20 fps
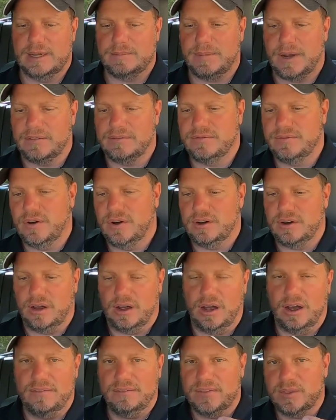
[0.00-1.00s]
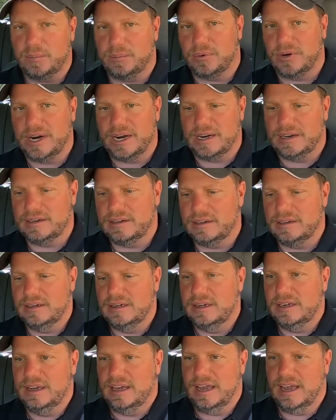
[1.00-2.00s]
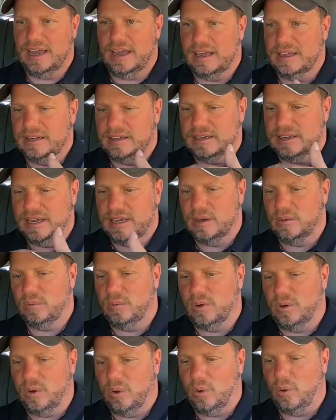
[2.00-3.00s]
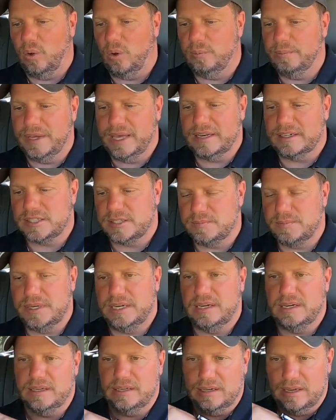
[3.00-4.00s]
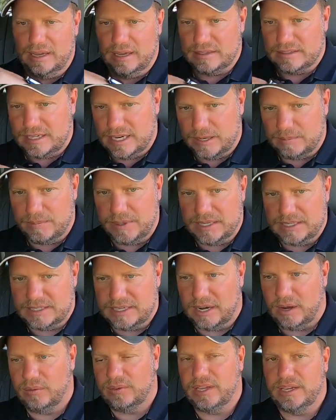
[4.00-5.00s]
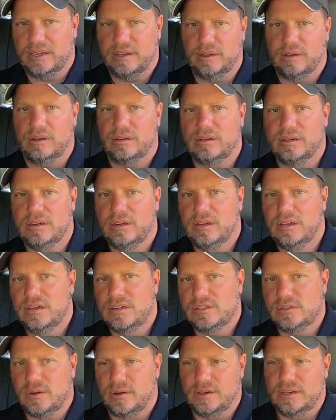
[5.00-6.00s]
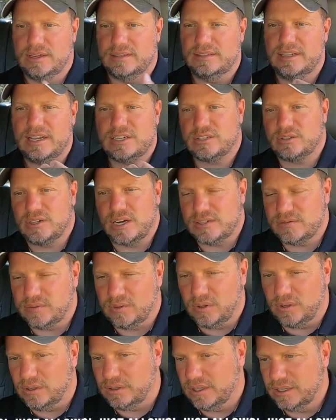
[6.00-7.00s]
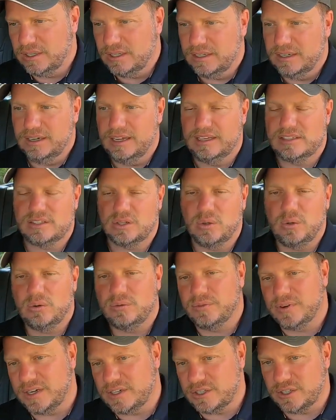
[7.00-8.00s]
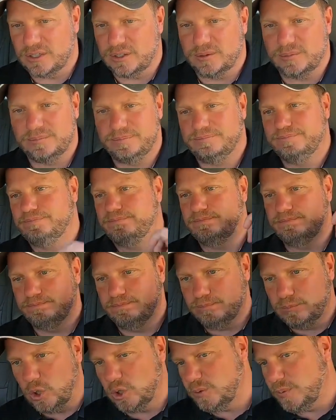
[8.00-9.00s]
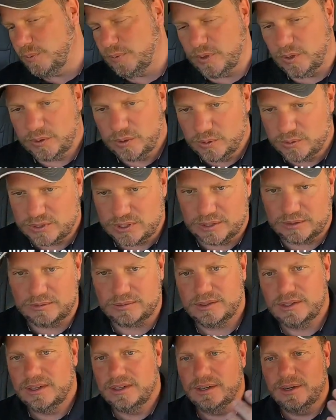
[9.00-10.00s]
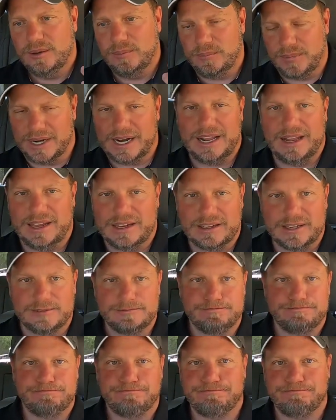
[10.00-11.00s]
take my foot off the brake, and it will hold me at a speed and take me down the hill. So it's less stressful. It's a cool feature. Most people don't use it, but I like it.